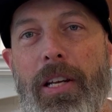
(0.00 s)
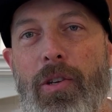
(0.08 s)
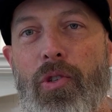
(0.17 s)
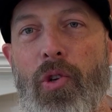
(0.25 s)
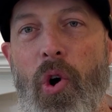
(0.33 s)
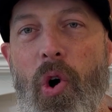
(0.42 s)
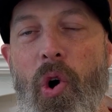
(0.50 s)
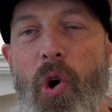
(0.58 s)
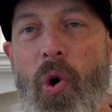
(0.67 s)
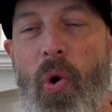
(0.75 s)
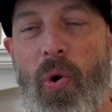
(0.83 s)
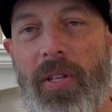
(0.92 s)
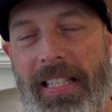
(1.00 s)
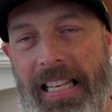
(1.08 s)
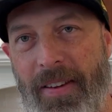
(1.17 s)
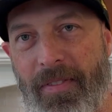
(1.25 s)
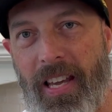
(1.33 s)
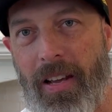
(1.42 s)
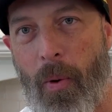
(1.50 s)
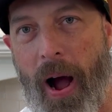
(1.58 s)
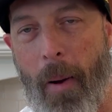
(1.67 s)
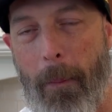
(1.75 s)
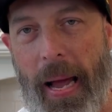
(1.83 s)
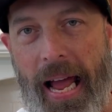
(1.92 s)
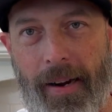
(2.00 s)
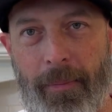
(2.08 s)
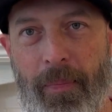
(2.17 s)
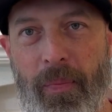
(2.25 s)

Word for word: that you saw on TV a while back?